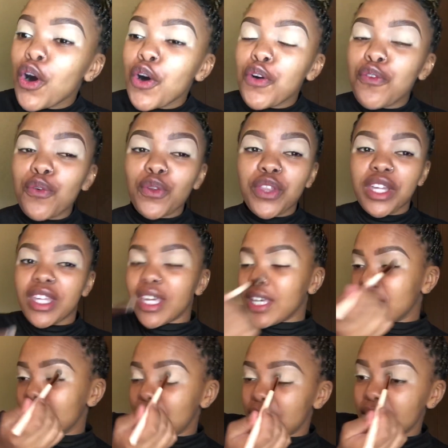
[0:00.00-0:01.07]
for the year
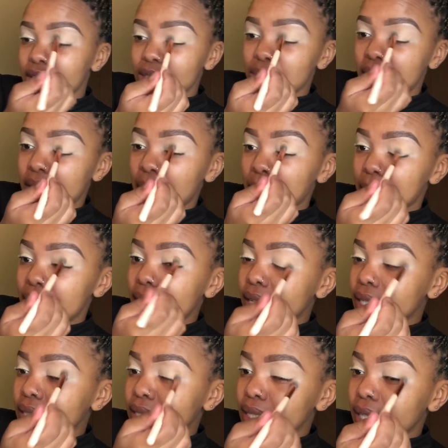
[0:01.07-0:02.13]

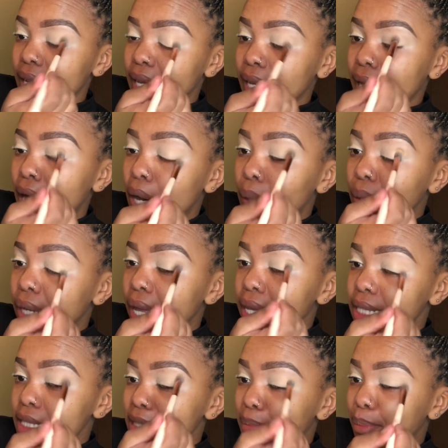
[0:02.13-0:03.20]
2021, like how it has
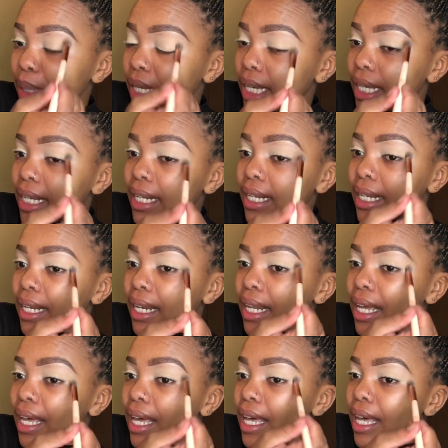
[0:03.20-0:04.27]
been,
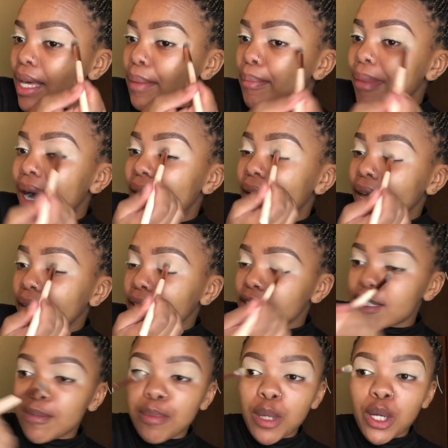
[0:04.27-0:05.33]
my
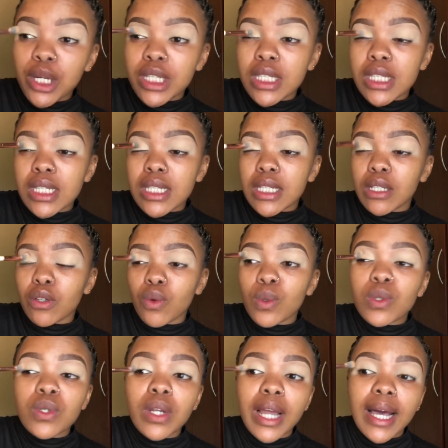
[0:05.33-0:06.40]
experiences, and
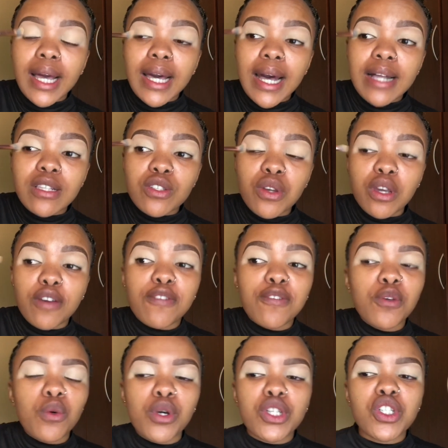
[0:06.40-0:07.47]
also like answering a few
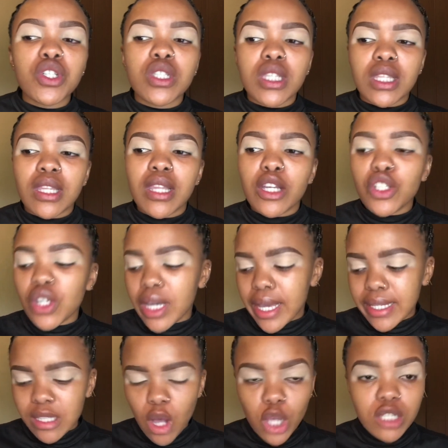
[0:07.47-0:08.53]
questions that you guys
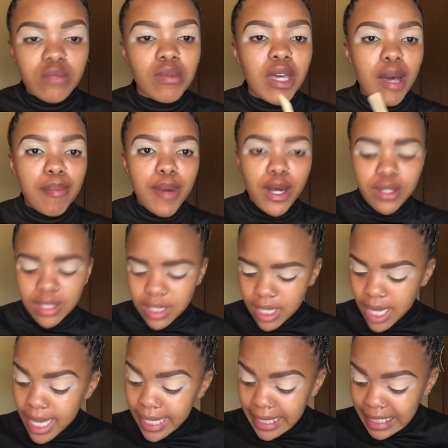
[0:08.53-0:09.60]
asked me about
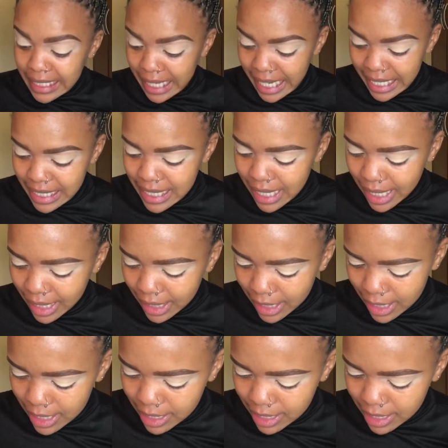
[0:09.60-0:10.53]
dating this